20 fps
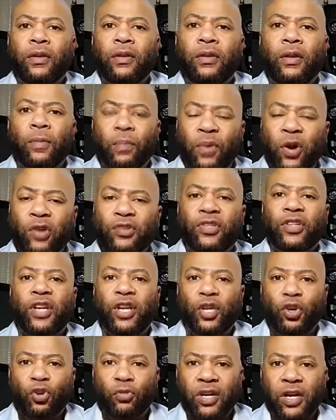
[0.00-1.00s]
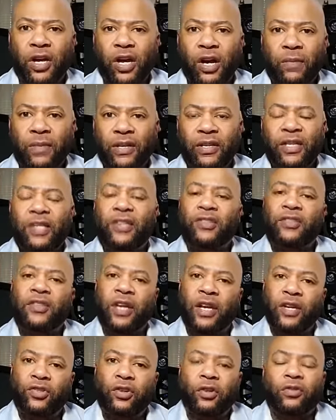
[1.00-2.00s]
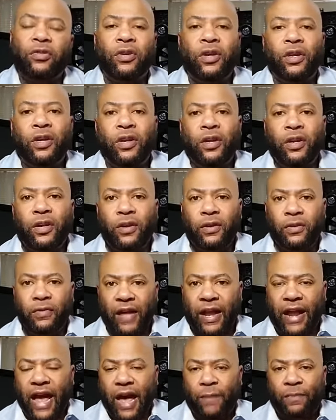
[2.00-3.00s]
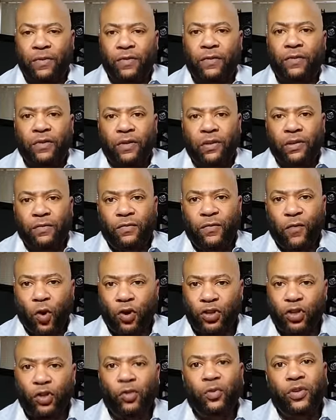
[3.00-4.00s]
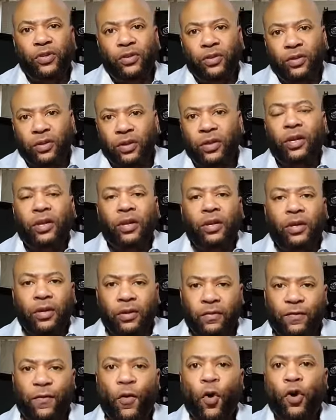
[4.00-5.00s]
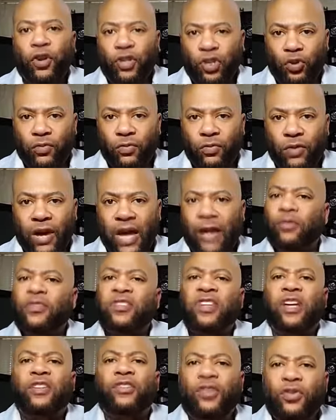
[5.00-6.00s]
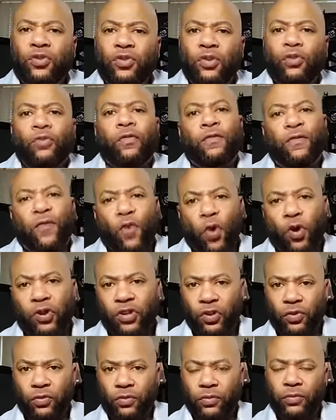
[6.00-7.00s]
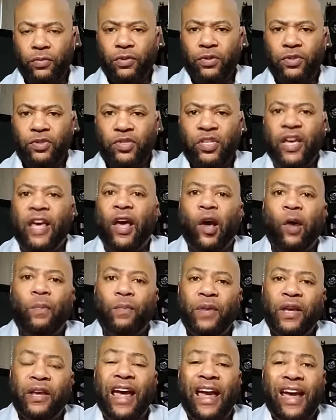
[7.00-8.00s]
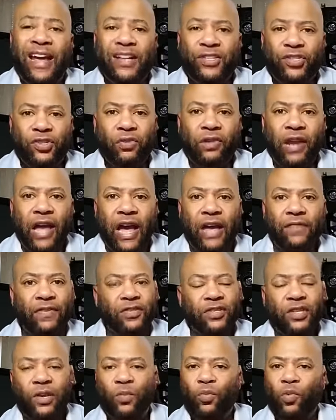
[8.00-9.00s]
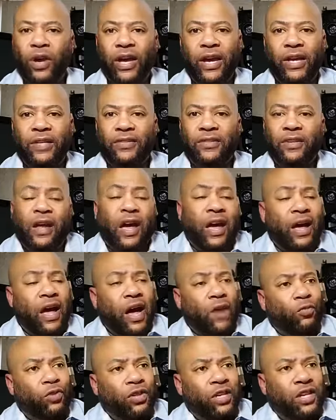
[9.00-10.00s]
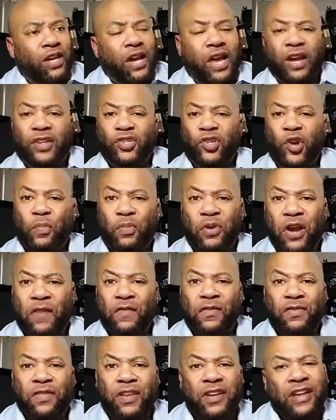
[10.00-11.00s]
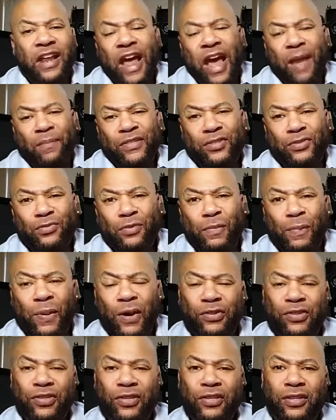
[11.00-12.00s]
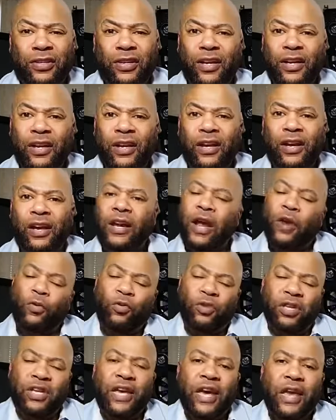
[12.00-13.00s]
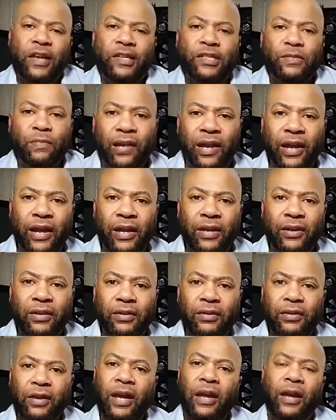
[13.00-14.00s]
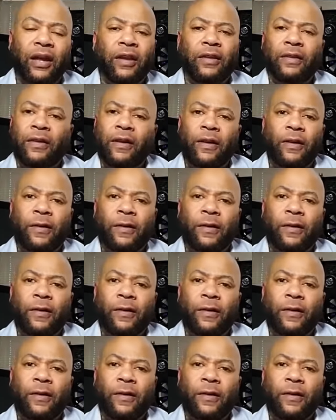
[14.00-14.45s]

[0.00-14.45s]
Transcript: the person that you're becoming these things are that happen for you and for you i don't say to you for you to help enhance your life in some ways and i, I really can't interpret everything that happens to a person and i really can't explain and